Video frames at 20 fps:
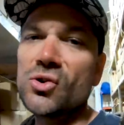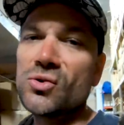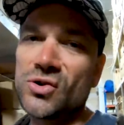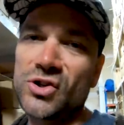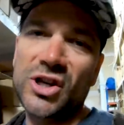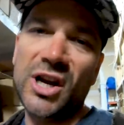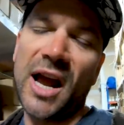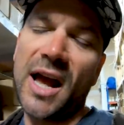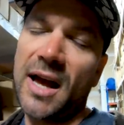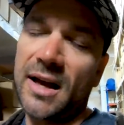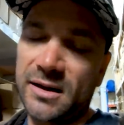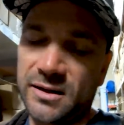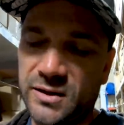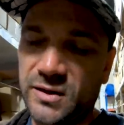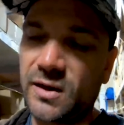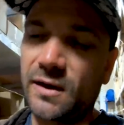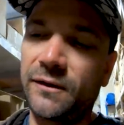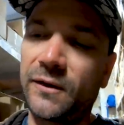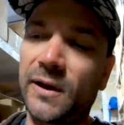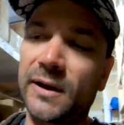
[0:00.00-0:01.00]
new shad and
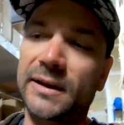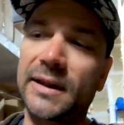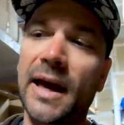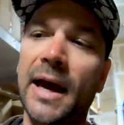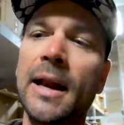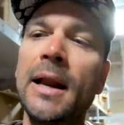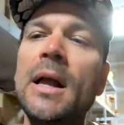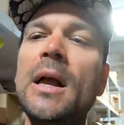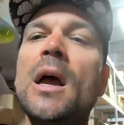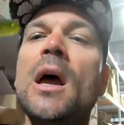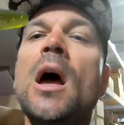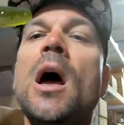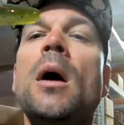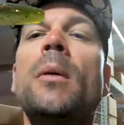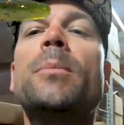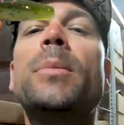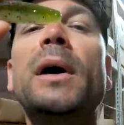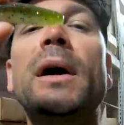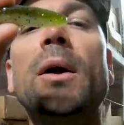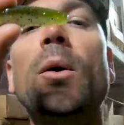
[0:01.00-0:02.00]
stuff like that.
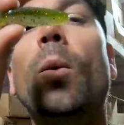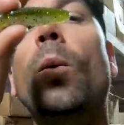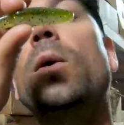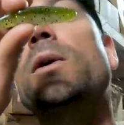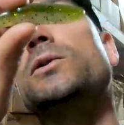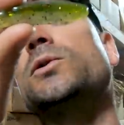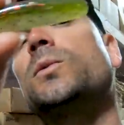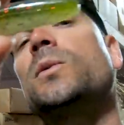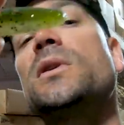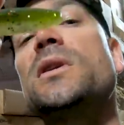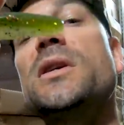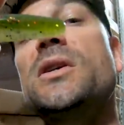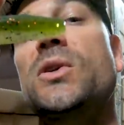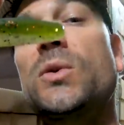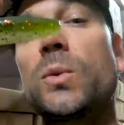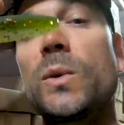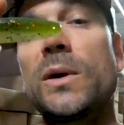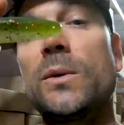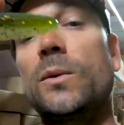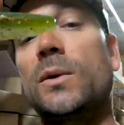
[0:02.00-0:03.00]
But what's really
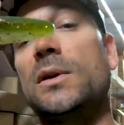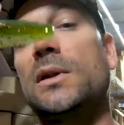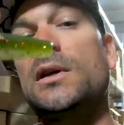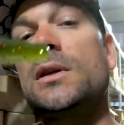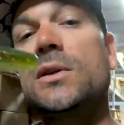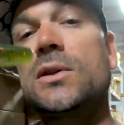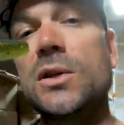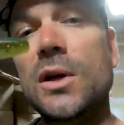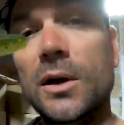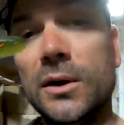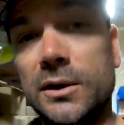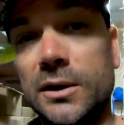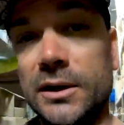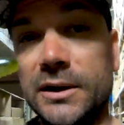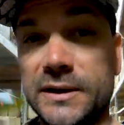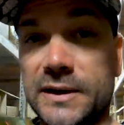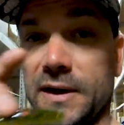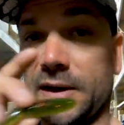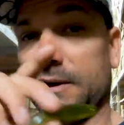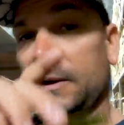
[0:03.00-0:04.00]
sweet with these
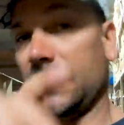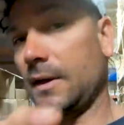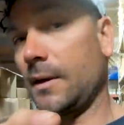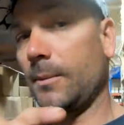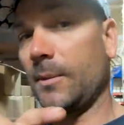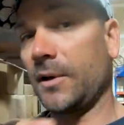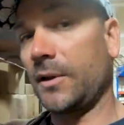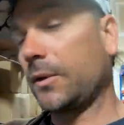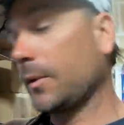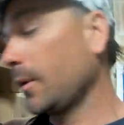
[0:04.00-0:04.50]
jokers is, and I'm gonna